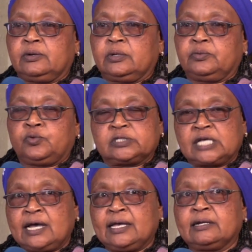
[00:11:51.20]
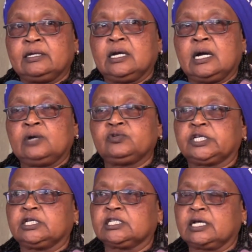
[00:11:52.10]
was hiring out
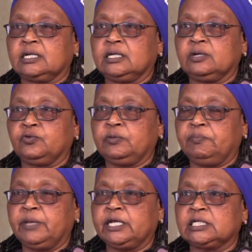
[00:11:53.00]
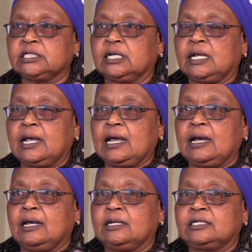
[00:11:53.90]
catering equipment,
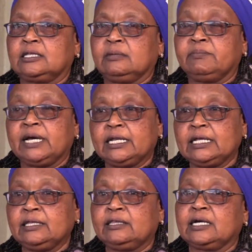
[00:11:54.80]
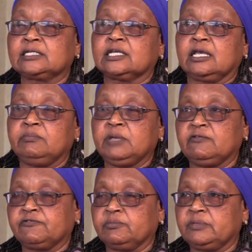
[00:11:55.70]
and the money that came in
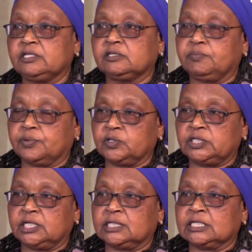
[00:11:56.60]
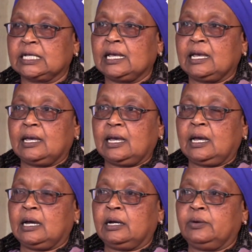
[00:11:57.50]
from this project
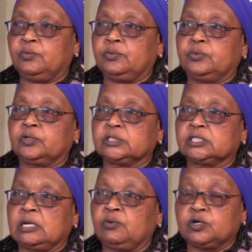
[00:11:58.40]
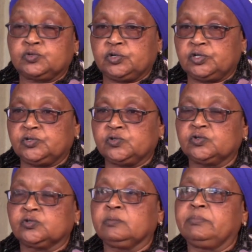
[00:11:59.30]
was what was
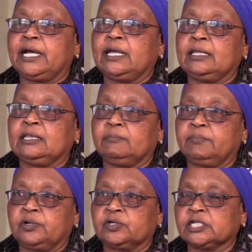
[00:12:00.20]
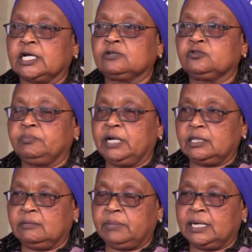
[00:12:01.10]
used to buy the plot and to buy
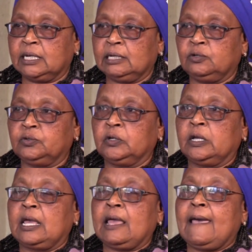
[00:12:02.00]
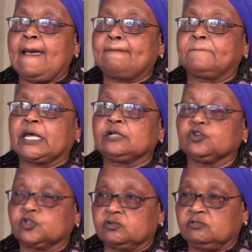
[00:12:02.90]
the bungalow, and
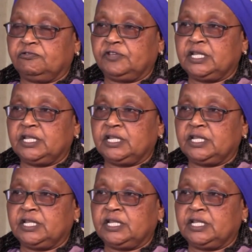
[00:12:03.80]
also to feed